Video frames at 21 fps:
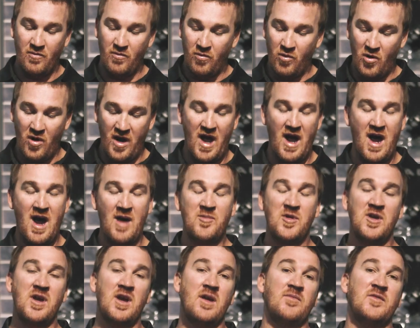what
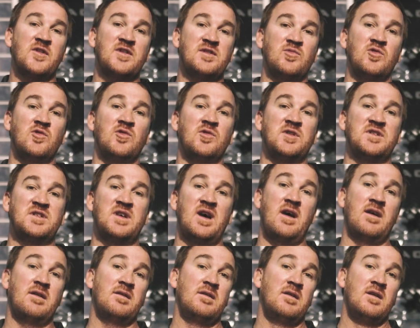RPM the spool is
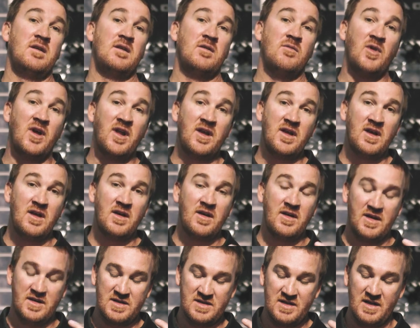at. Whether
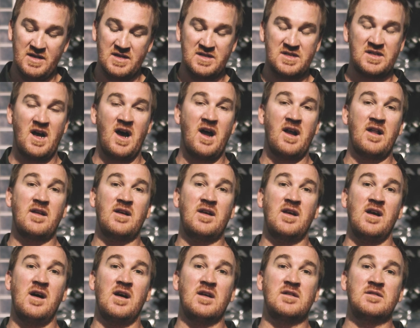it's at the start of
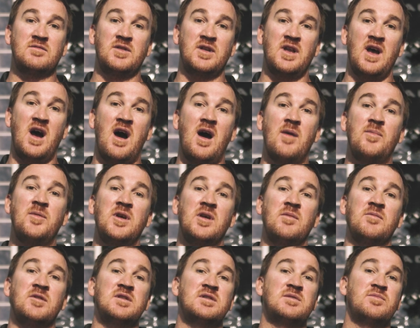the cast where the
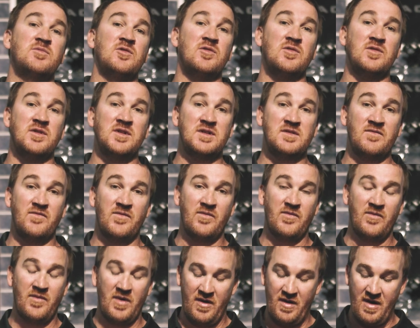RPM of the spool is
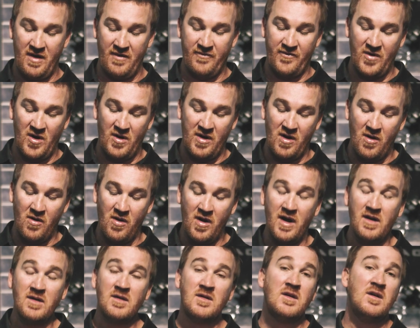very
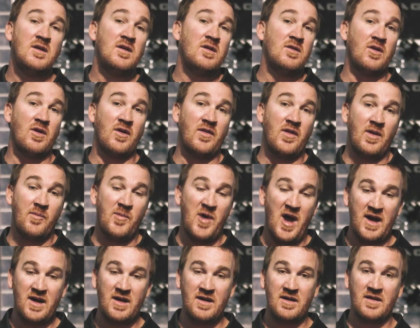high, or at the
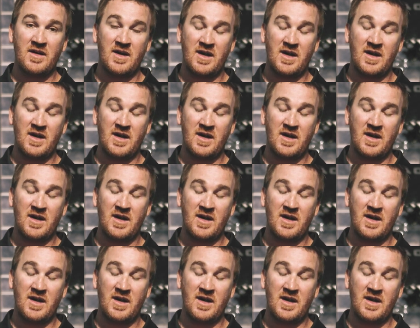back end of